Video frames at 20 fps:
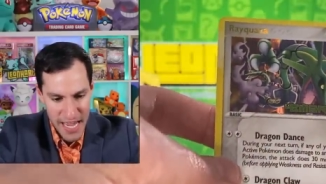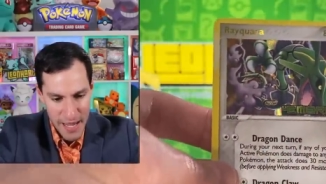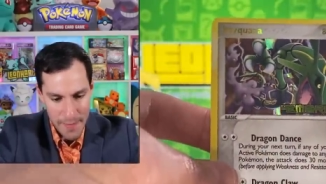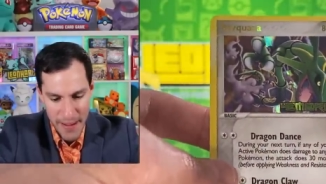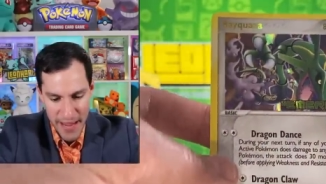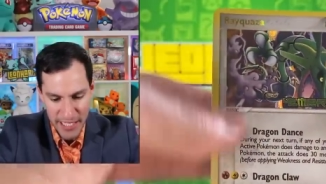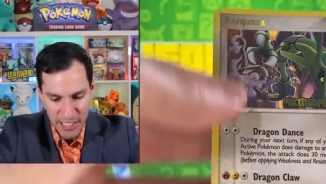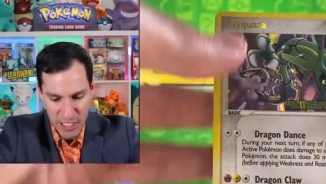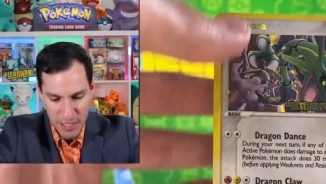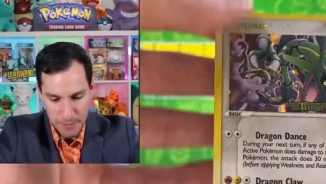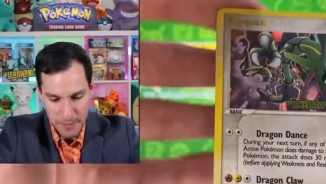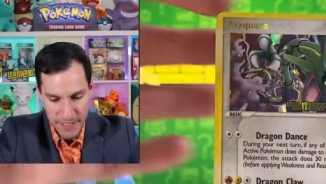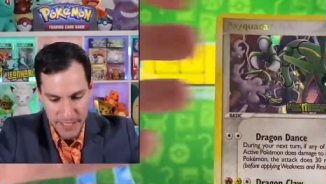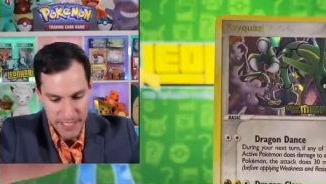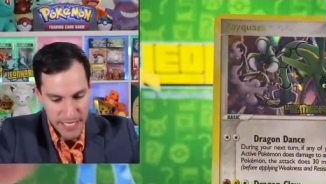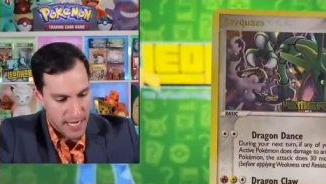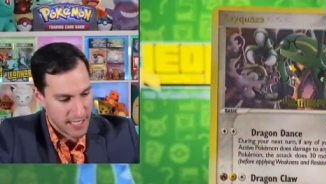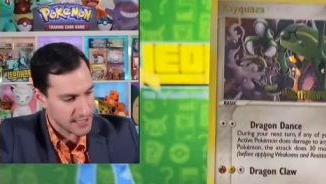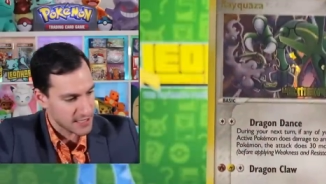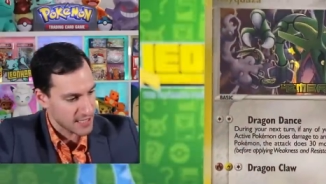It may have just been
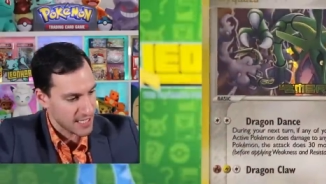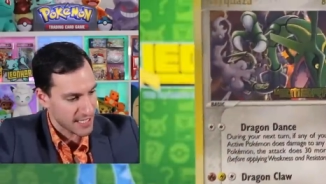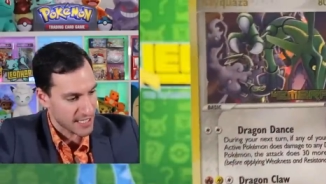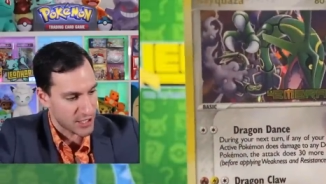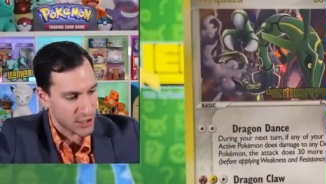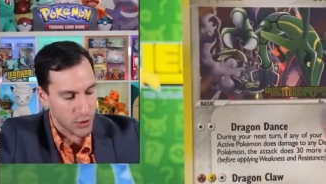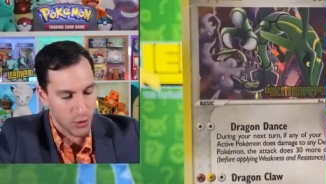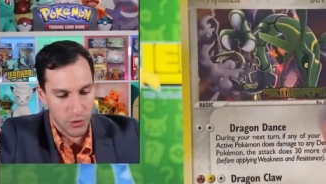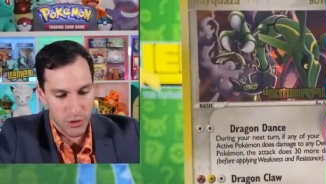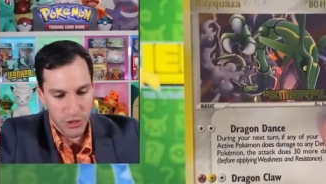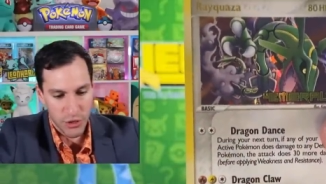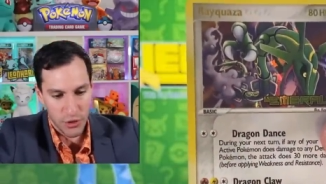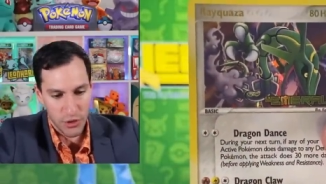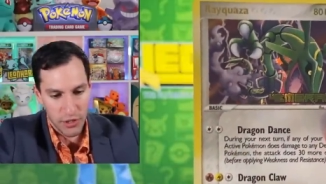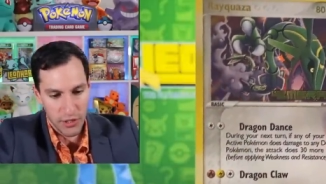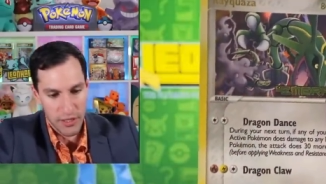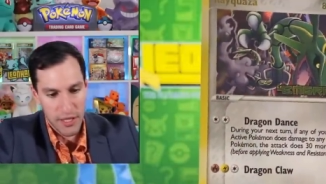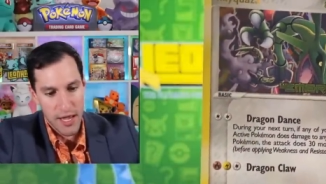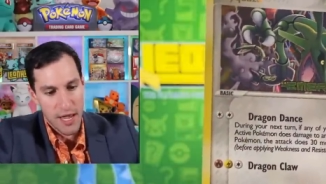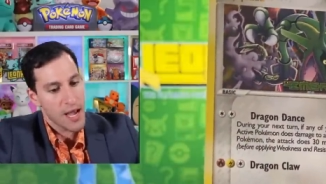dust like
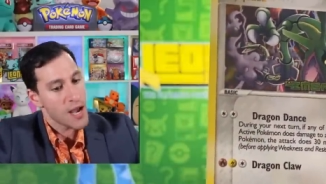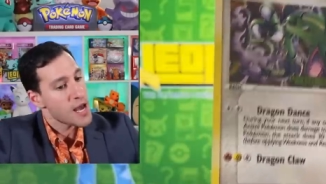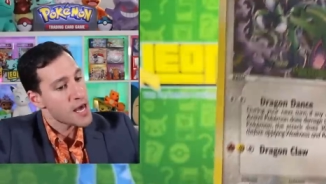usual.